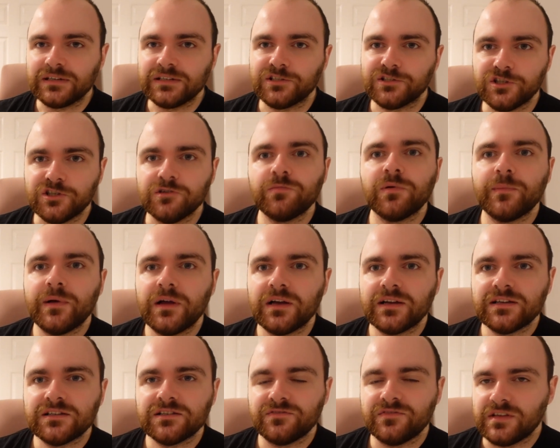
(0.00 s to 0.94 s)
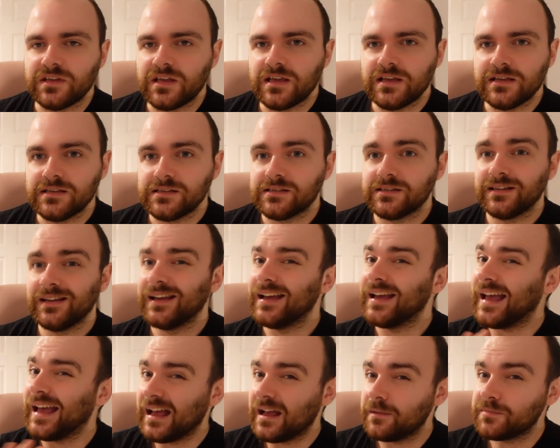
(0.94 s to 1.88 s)
supermarkets for years?
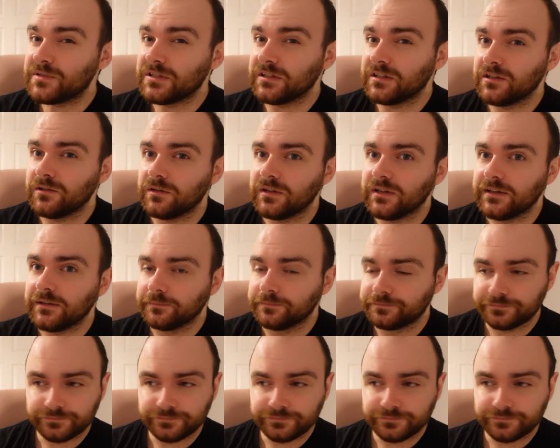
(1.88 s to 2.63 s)
Absolutely.